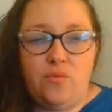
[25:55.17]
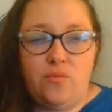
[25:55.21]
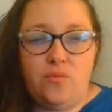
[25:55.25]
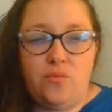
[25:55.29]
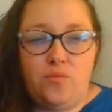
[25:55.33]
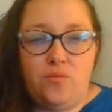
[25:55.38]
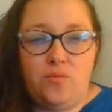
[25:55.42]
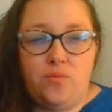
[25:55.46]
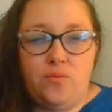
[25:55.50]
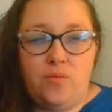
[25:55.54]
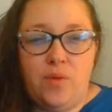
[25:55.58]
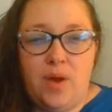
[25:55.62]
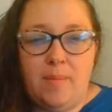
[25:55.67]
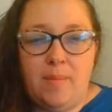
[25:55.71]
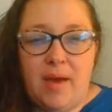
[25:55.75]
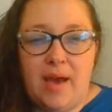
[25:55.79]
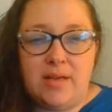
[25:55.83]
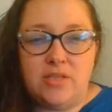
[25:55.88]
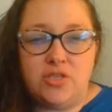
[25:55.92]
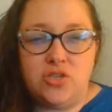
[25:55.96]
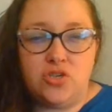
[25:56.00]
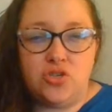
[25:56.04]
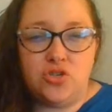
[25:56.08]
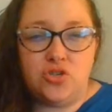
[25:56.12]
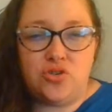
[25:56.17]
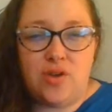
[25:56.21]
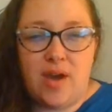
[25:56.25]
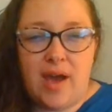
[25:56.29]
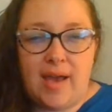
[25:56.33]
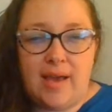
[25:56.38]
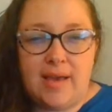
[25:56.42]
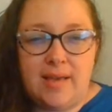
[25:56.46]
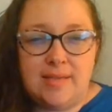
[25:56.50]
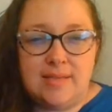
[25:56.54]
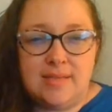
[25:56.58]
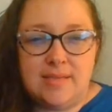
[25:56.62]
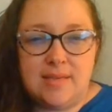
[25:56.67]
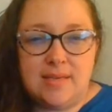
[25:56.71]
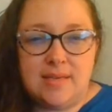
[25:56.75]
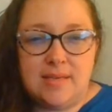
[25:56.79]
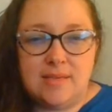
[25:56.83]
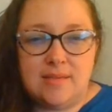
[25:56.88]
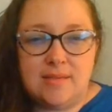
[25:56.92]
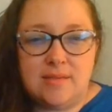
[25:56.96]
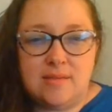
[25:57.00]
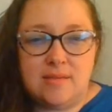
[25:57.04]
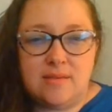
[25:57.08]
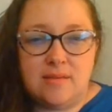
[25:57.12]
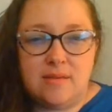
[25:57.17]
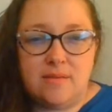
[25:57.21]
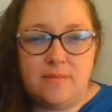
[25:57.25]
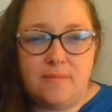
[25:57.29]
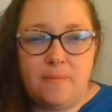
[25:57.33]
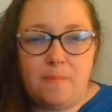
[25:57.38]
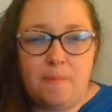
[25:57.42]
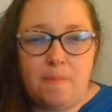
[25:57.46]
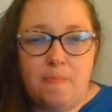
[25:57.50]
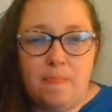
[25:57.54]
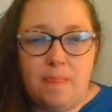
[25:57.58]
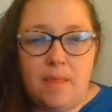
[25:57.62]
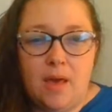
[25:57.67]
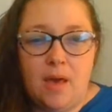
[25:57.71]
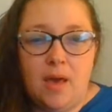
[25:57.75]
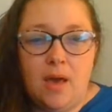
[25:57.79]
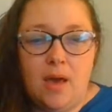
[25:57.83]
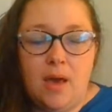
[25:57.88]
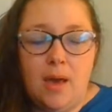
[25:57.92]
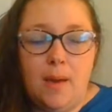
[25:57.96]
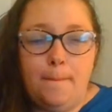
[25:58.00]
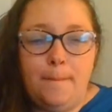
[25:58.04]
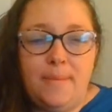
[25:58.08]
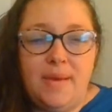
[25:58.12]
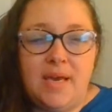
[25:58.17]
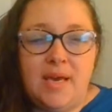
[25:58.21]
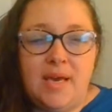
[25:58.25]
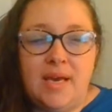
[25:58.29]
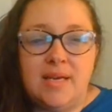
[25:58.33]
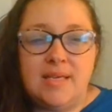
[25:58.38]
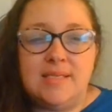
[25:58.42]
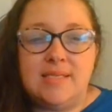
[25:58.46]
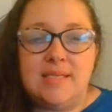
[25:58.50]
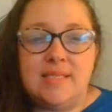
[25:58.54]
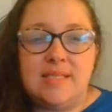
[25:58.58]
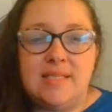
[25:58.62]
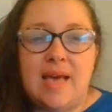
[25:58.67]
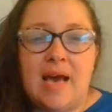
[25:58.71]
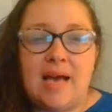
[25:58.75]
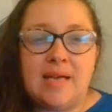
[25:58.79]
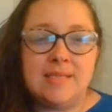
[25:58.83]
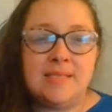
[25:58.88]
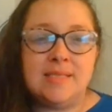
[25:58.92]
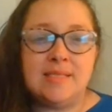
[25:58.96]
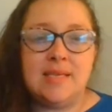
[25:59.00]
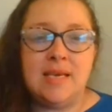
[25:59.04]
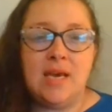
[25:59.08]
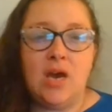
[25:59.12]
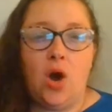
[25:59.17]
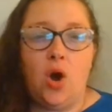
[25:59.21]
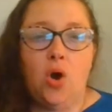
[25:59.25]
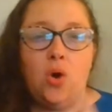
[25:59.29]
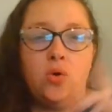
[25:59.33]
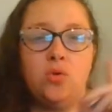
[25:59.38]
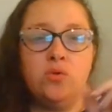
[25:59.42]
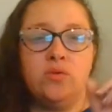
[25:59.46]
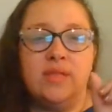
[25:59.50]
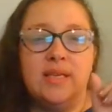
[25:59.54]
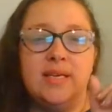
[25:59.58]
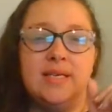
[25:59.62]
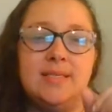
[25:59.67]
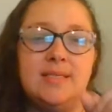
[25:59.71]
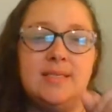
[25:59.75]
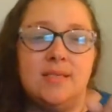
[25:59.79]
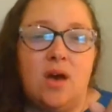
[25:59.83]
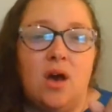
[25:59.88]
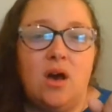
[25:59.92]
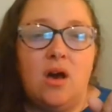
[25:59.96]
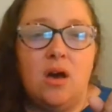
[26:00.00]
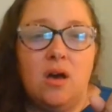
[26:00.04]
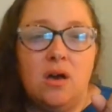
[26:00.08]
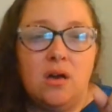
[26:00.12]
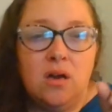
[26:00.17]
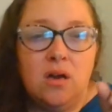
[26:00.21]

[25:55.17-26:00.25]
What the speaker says: Imagine Dragons is? Because that's the only song